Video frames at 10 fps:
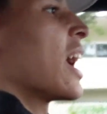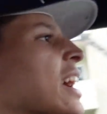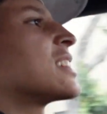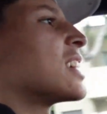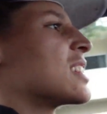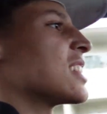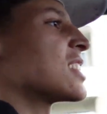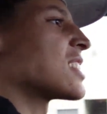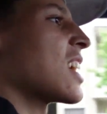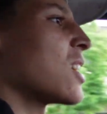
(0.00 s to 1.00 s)
it
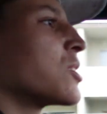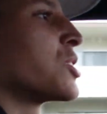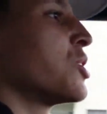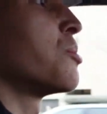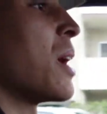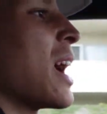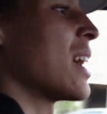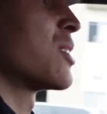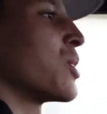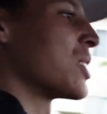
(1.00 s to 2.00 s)
doesn't sound too
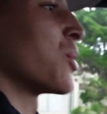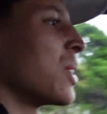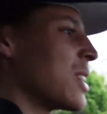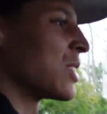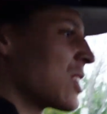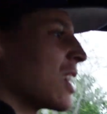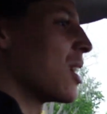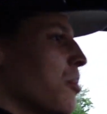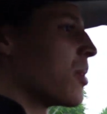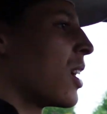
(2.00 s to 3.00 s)
bad with the windows up.